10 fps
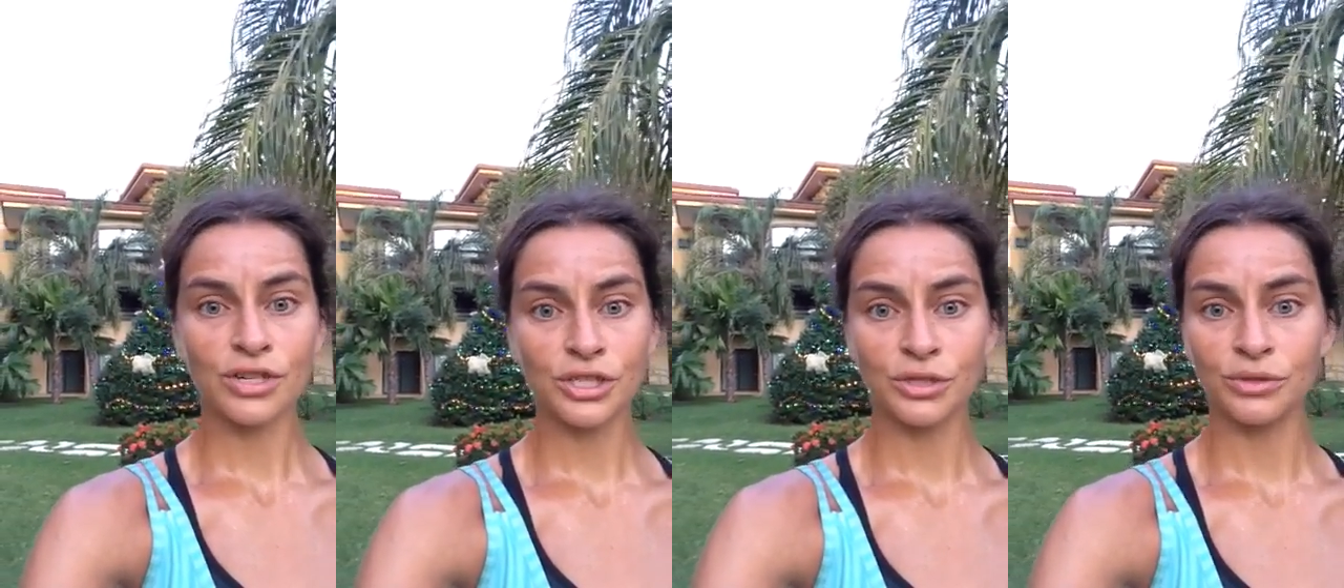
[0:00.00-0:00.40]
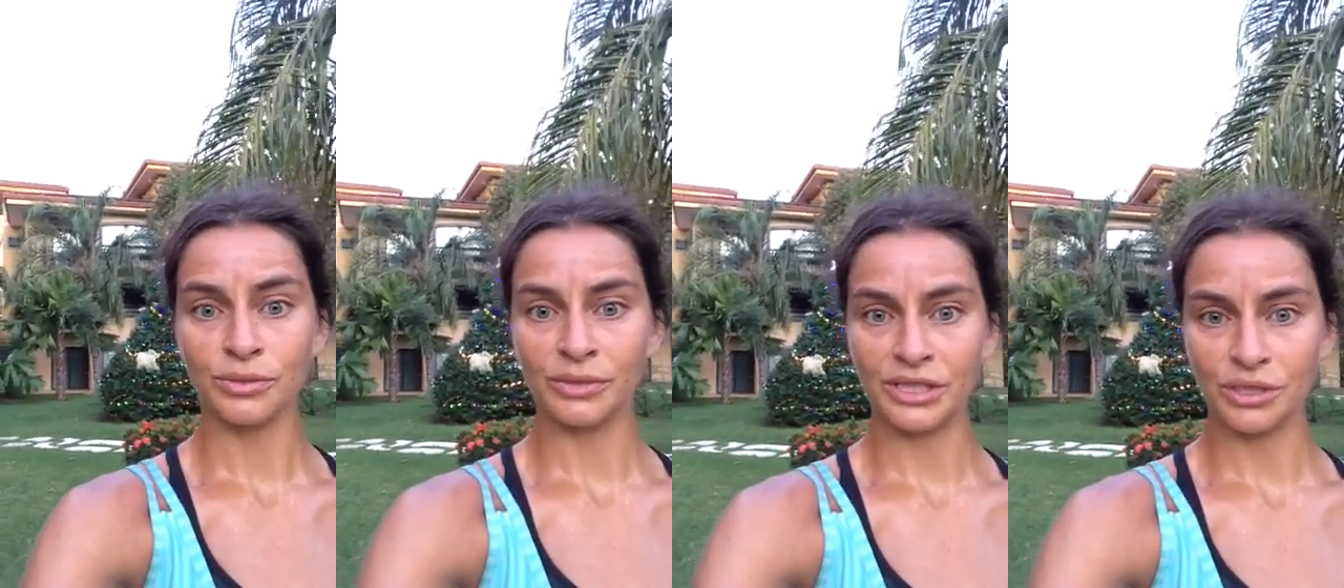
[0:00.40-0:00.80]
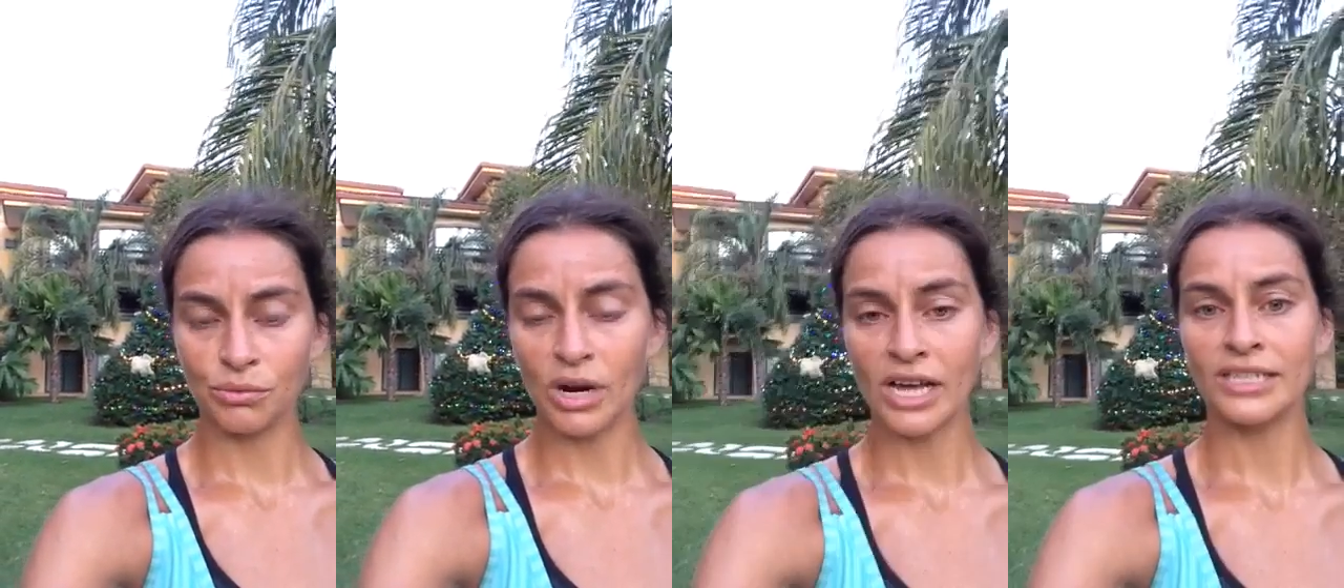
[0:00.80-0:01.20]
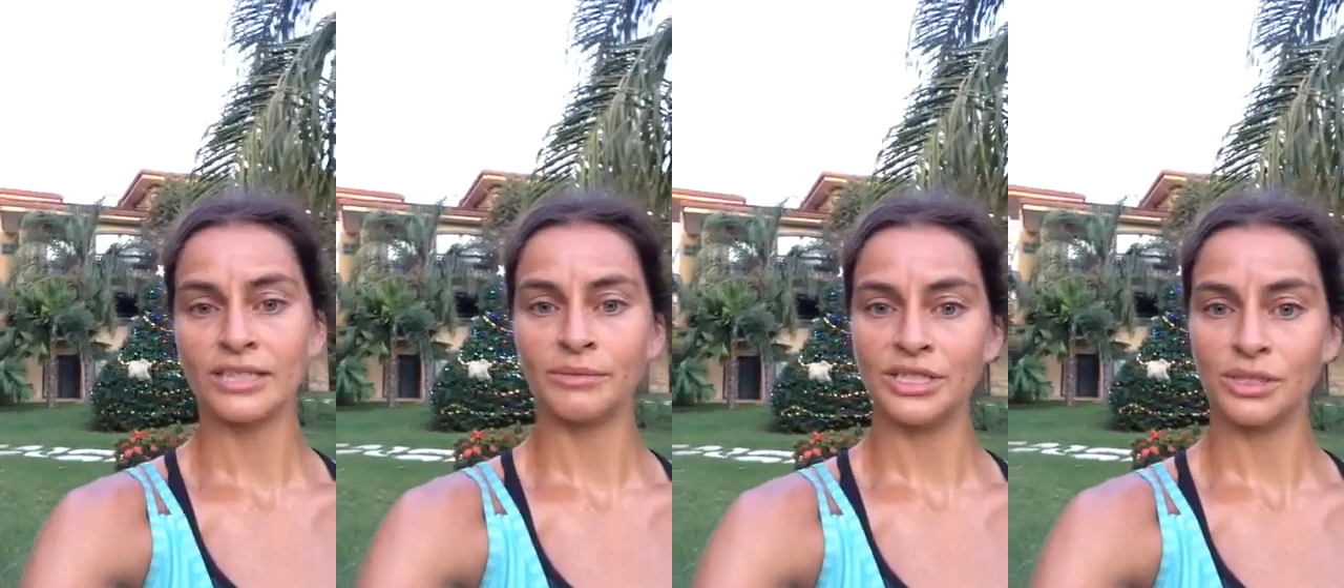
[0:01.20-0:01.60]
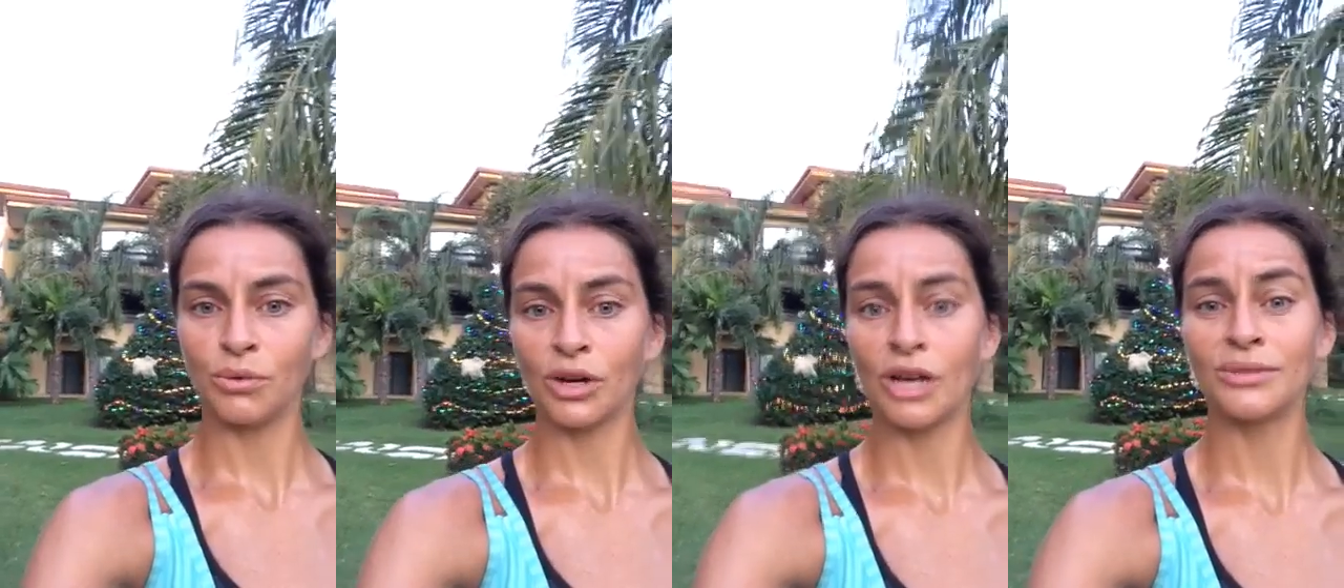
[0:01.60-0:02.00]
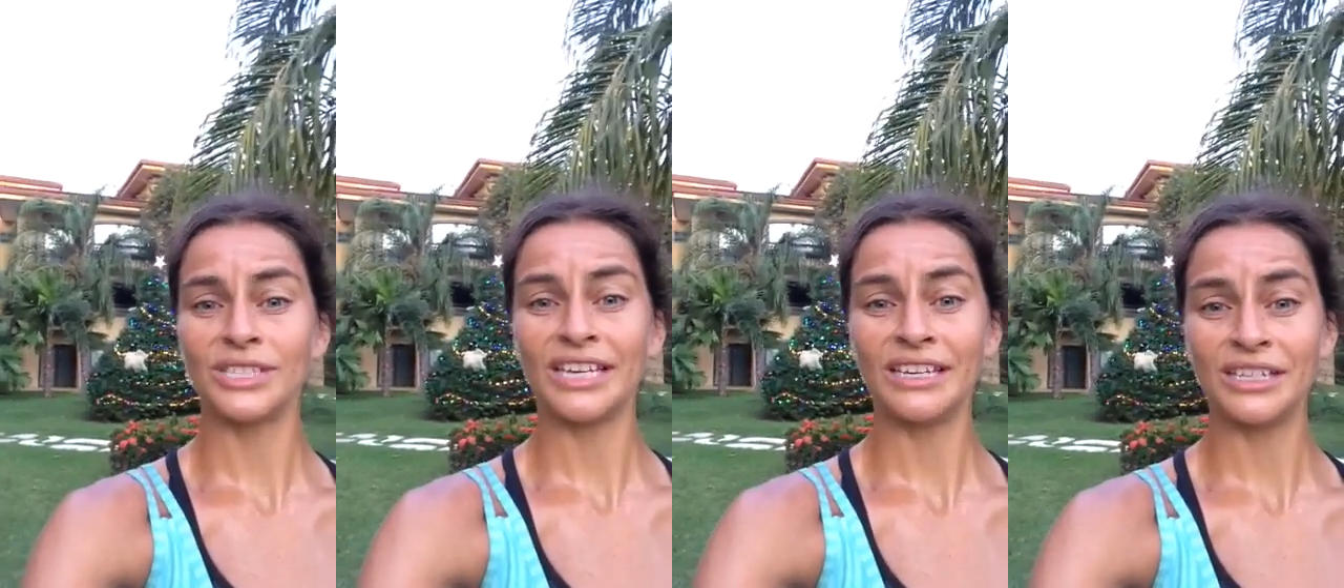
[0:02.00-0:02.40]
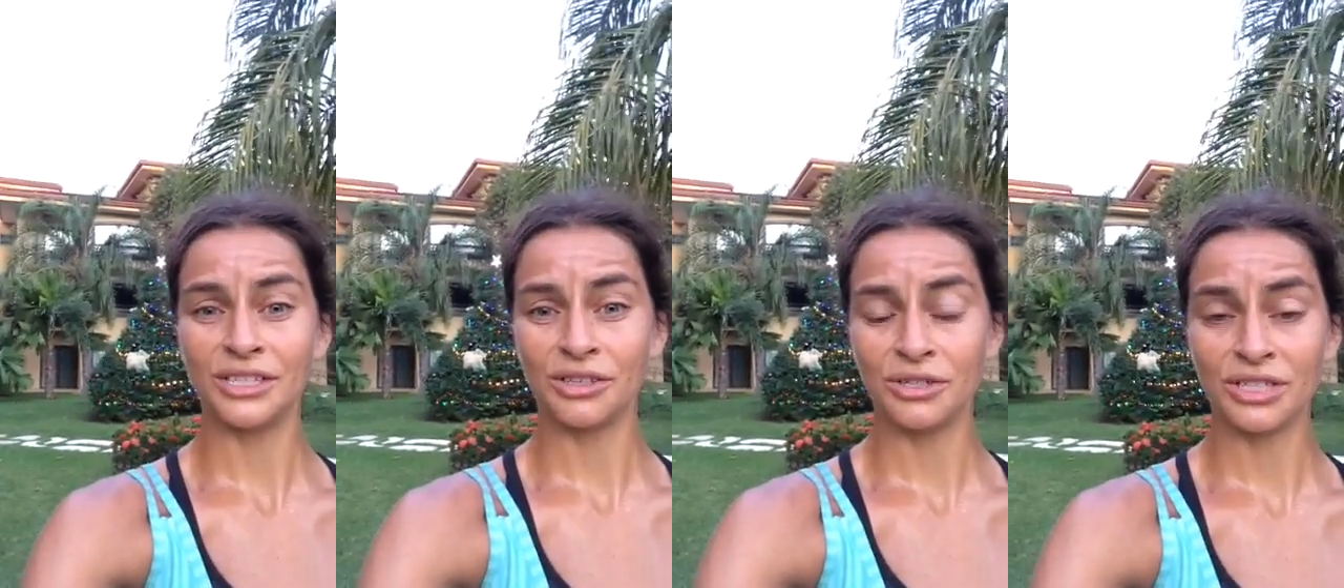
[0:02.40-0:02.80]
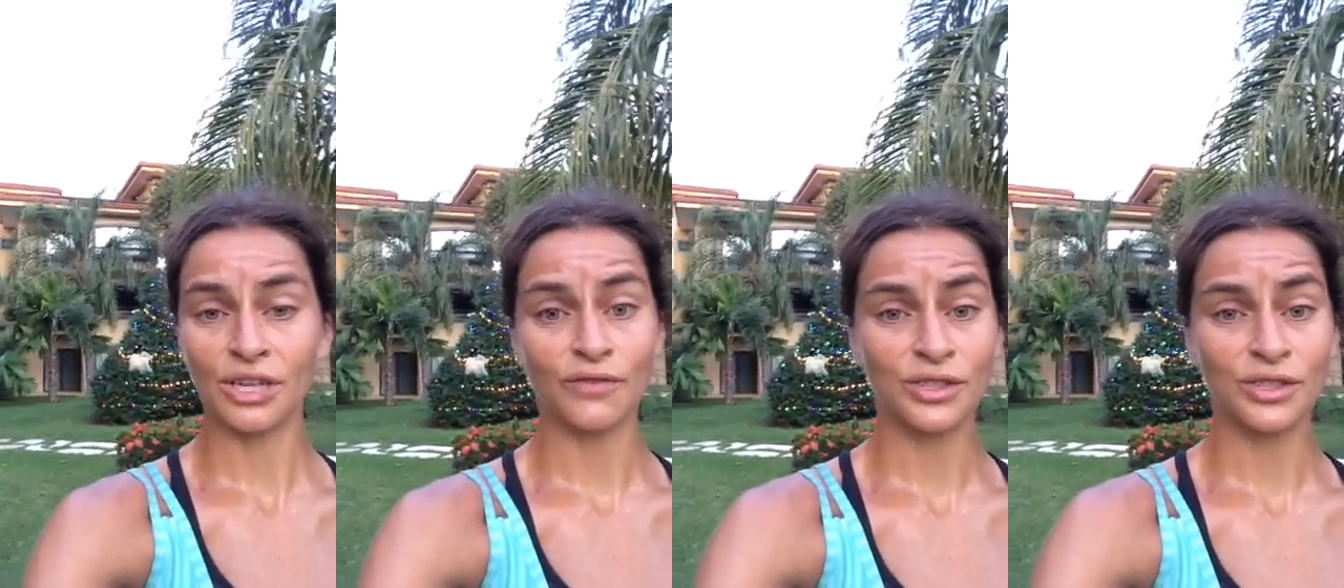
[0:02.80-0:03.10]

Just do some easy runs, some easy workouts. Take it easy on yourself.